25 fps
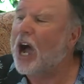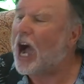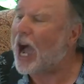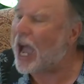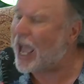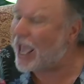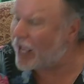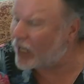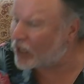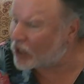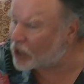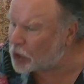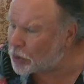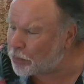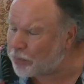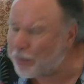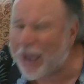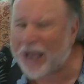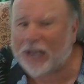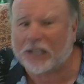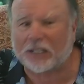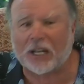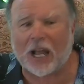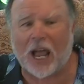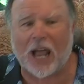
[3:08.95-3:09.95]
I
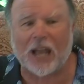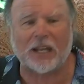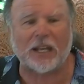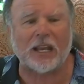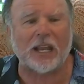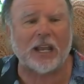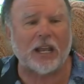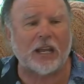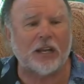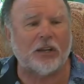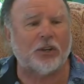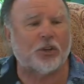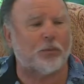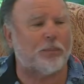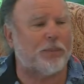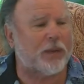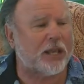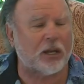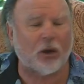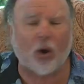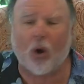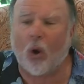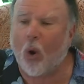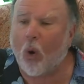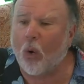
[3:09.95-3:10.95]
expect I need to
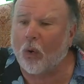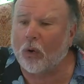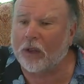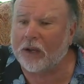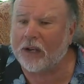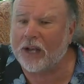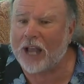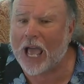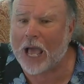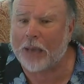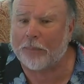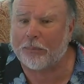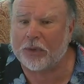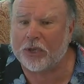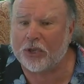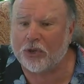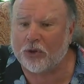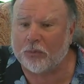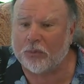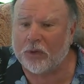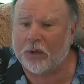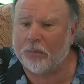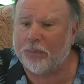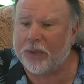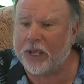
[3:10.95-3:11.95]
be a whole and happy
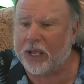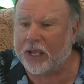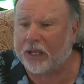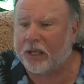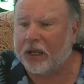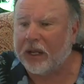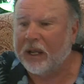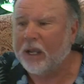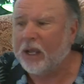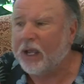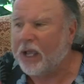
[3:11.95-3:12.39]
human being.